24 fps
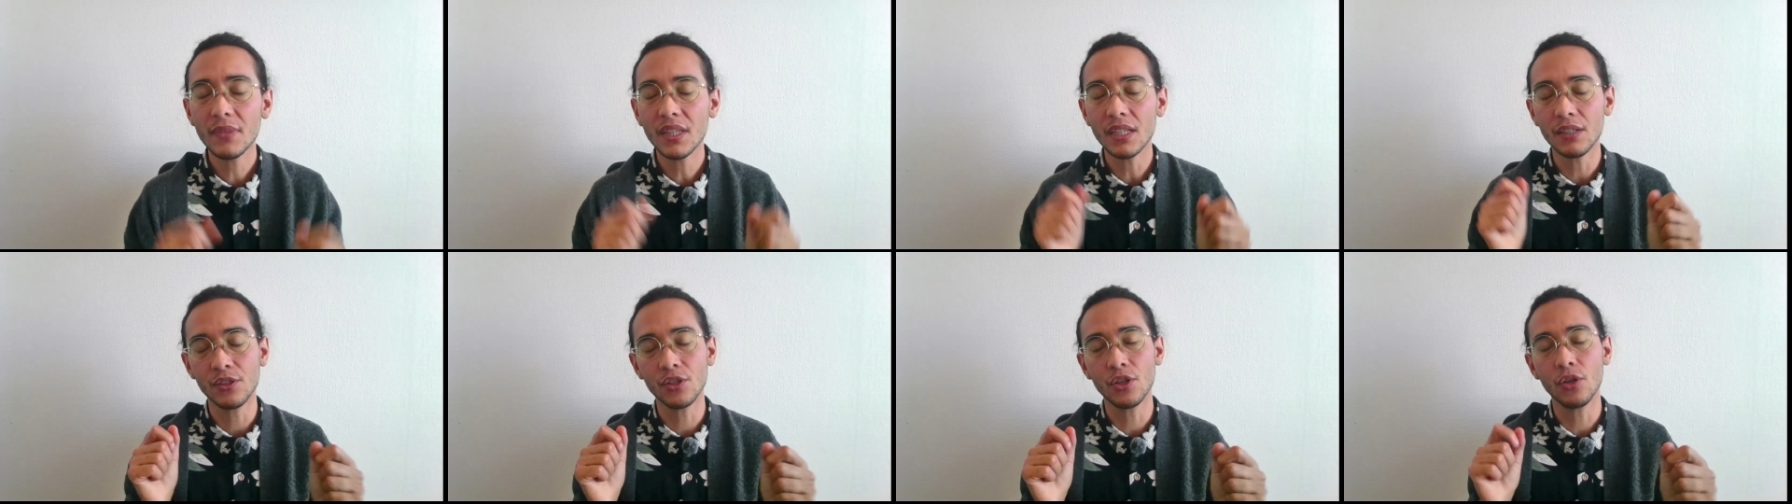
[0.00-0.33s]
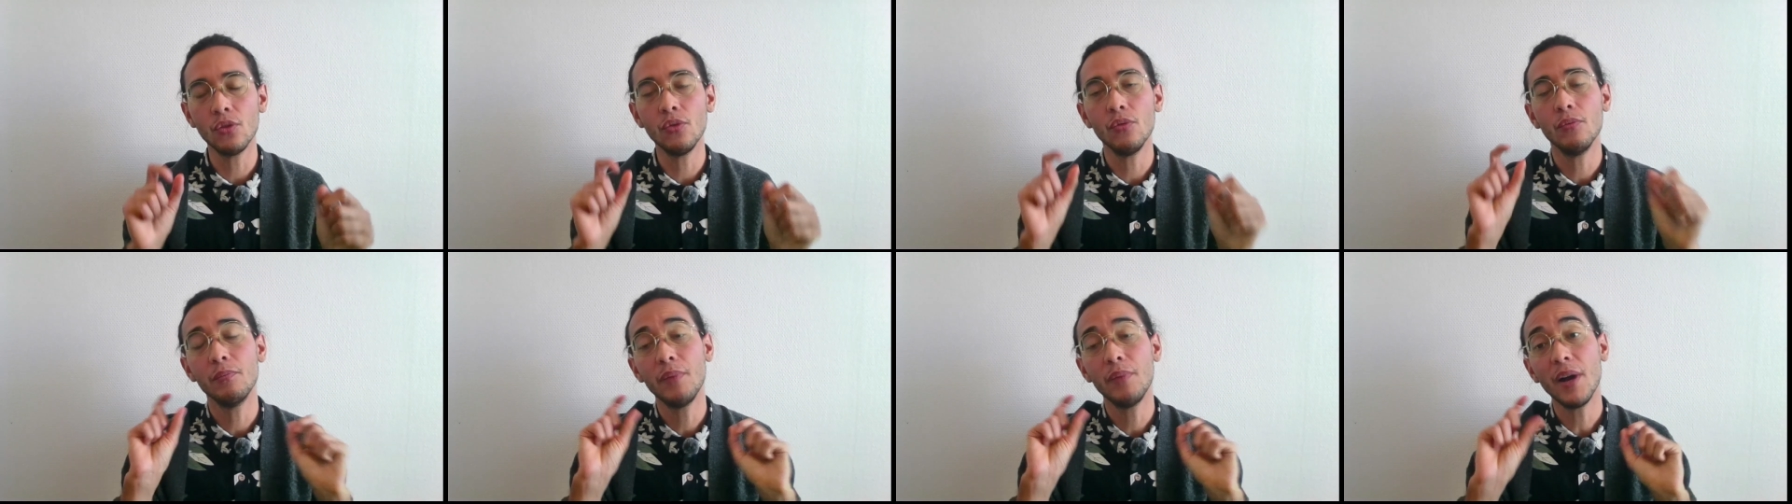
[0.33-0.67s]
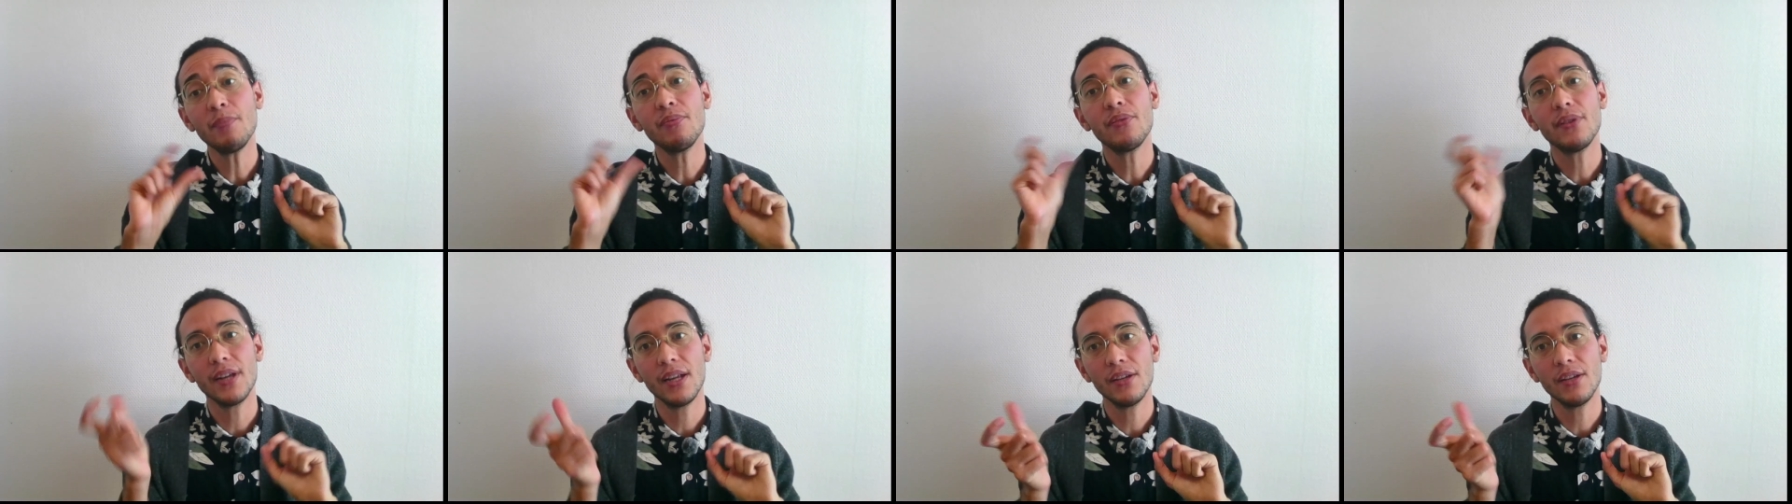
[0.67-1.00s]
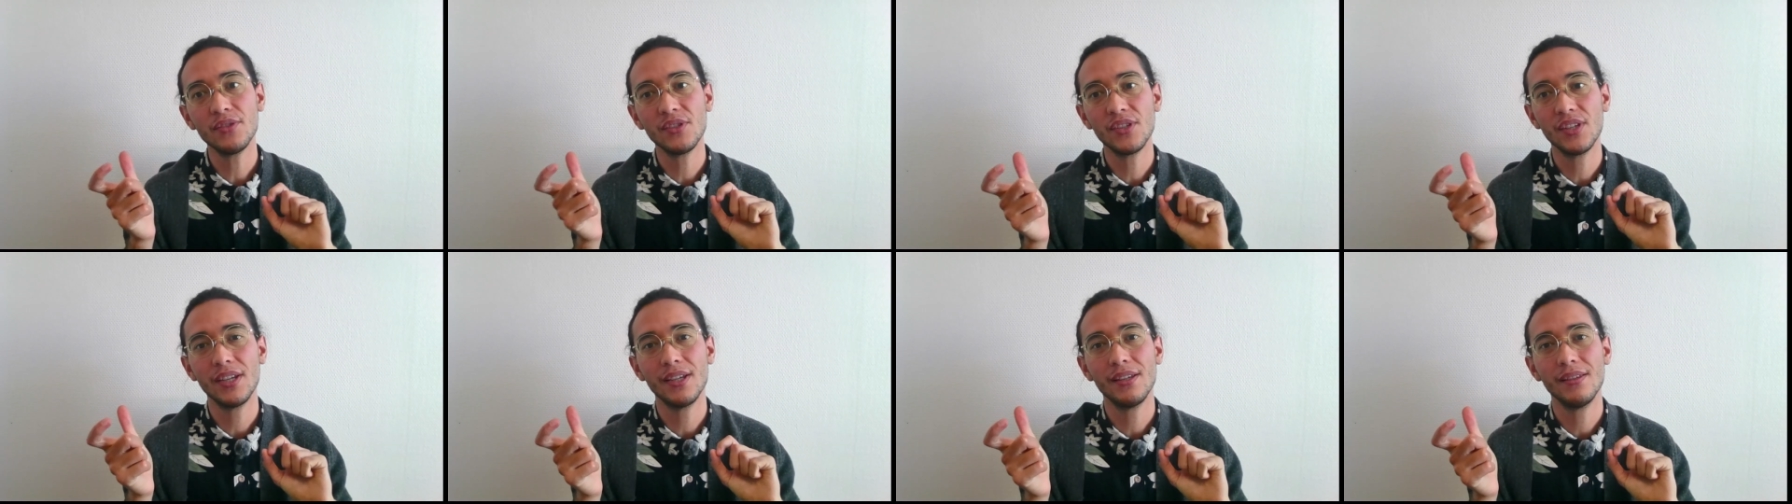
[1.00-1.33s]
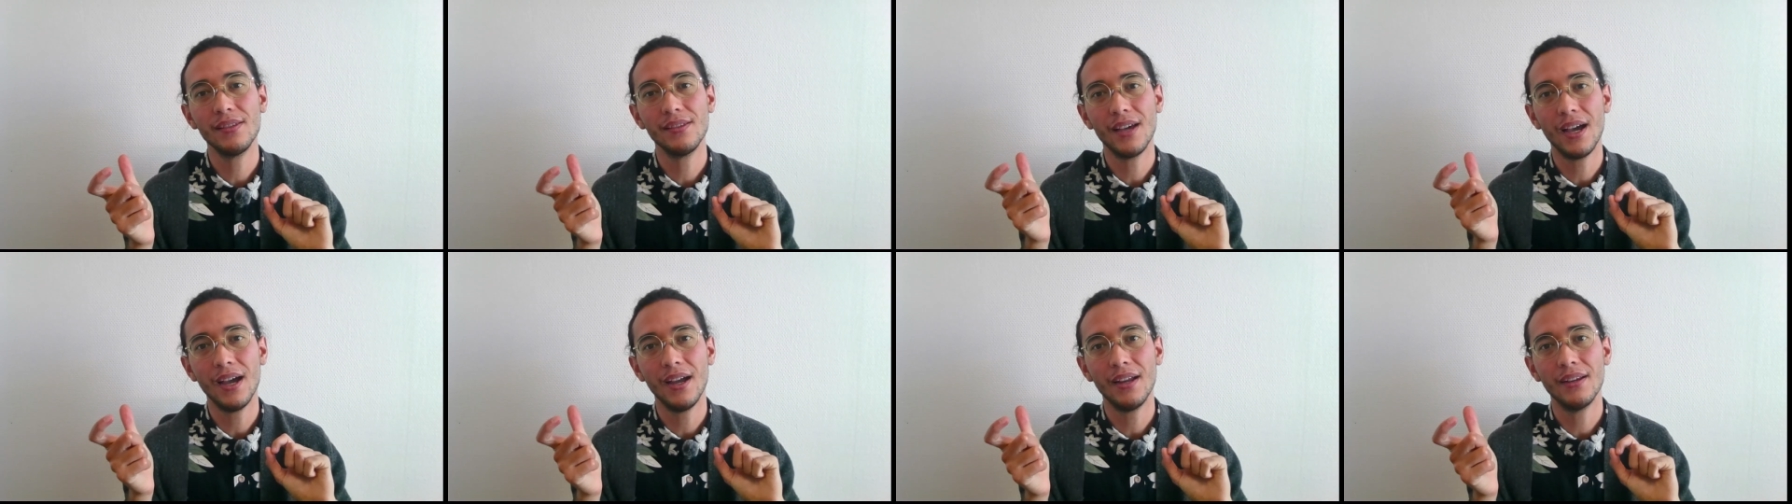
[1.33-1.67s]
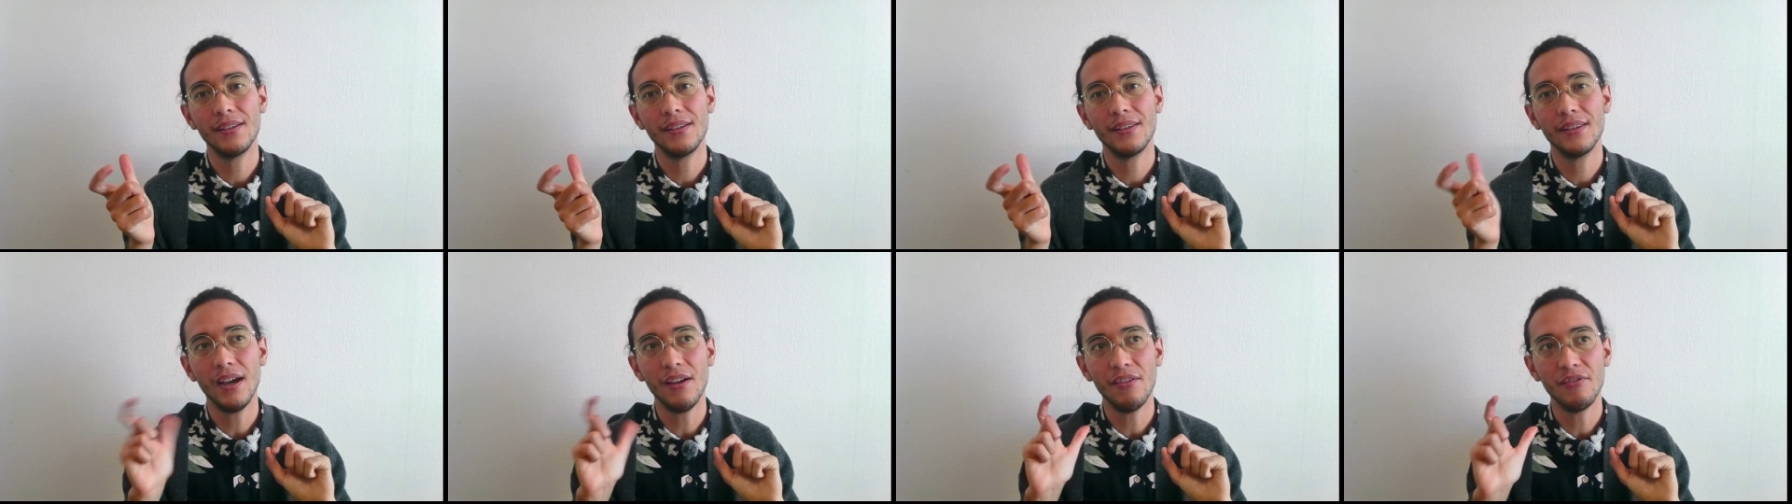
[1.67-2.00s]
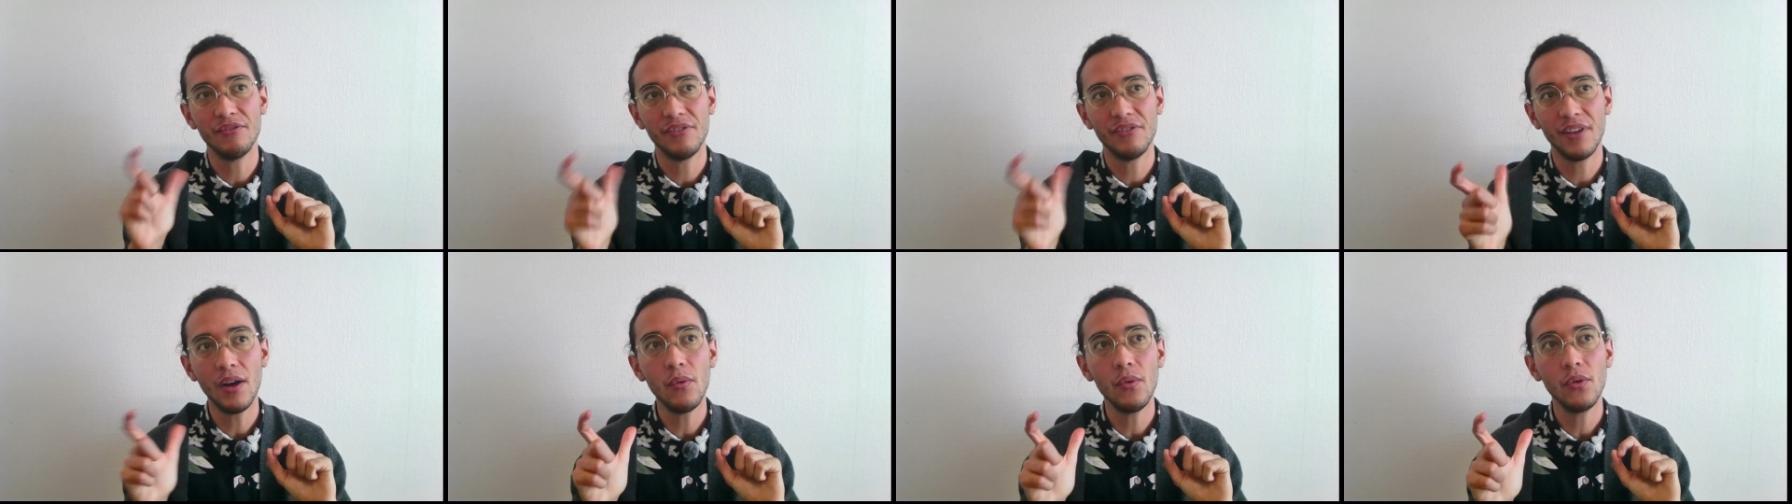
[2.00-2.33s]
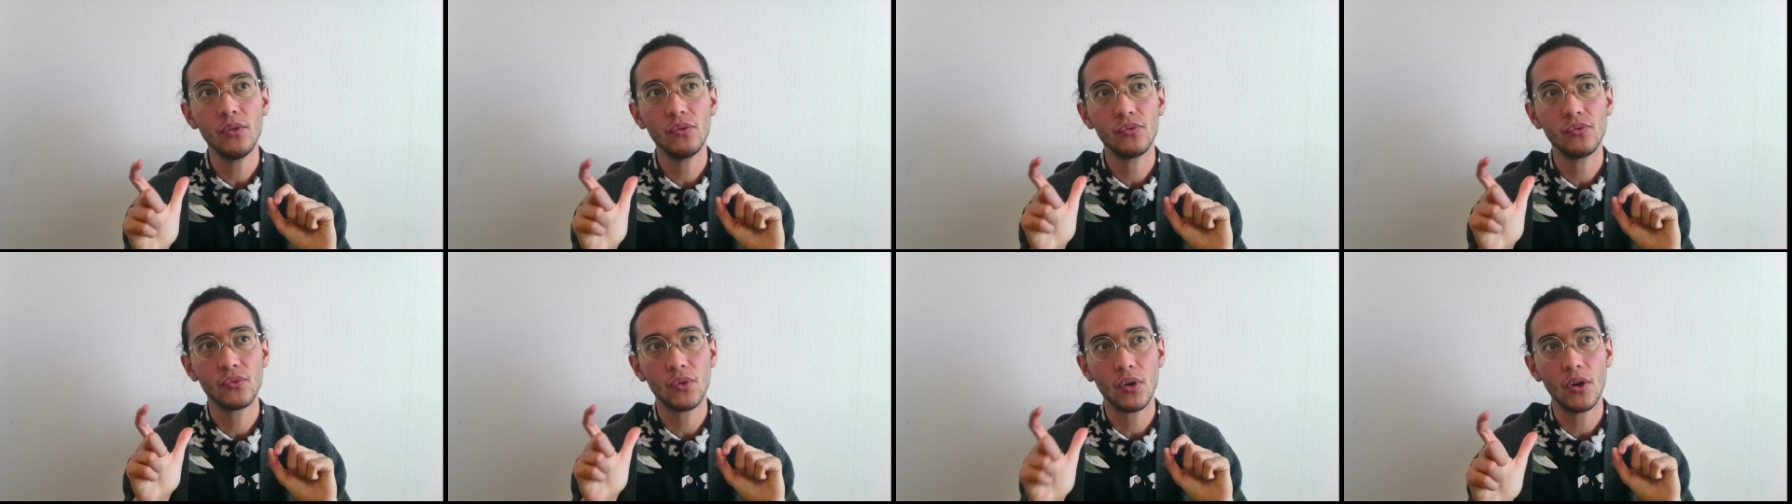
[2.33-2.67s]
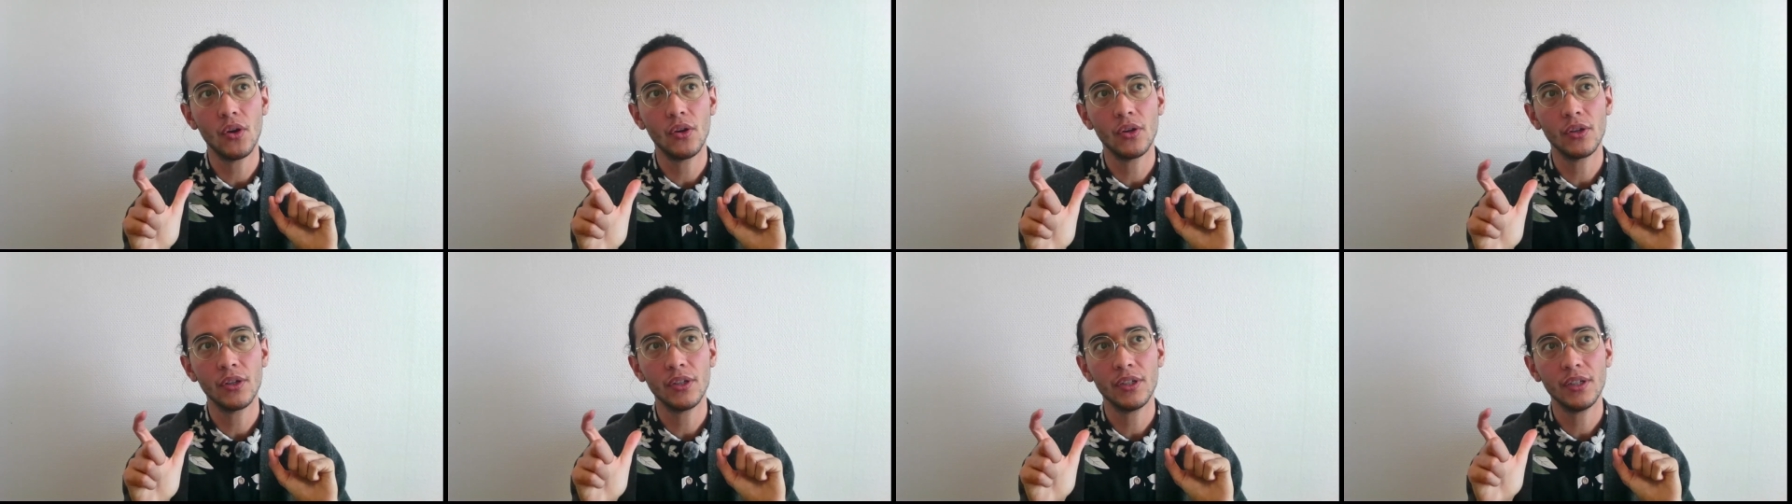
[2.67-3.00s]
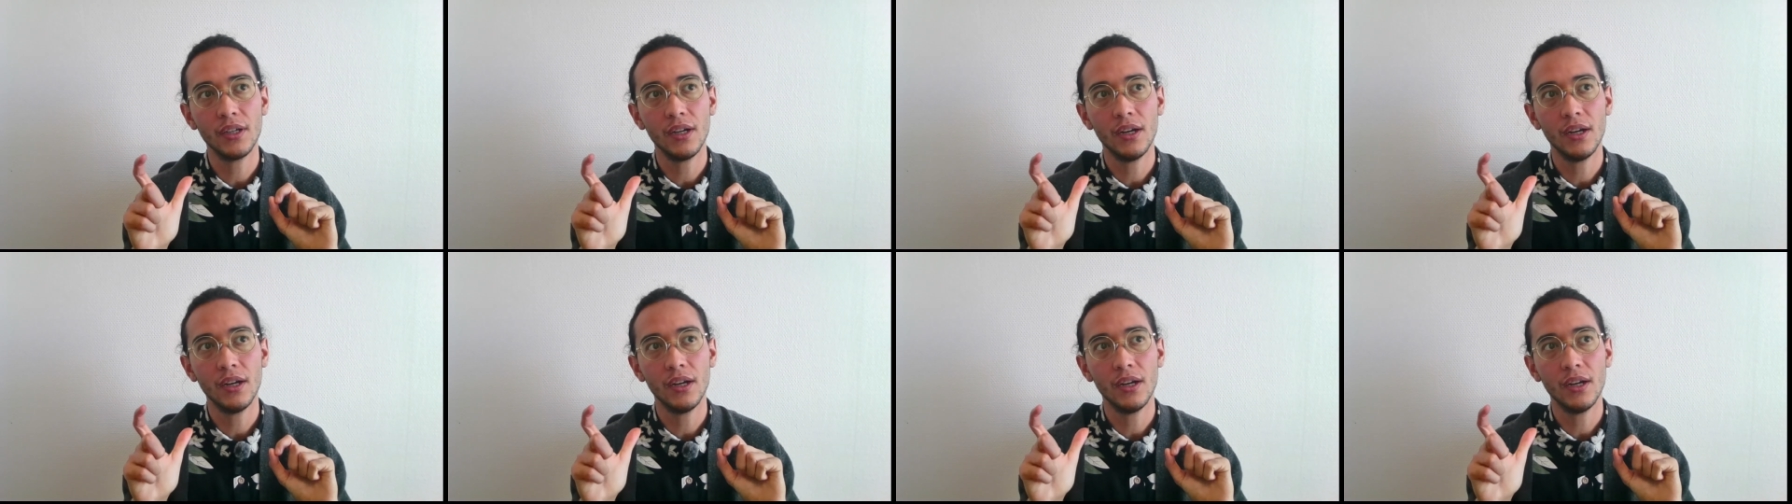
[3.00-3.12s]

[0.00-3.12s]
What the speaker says: So by pronouncing that vowel wrong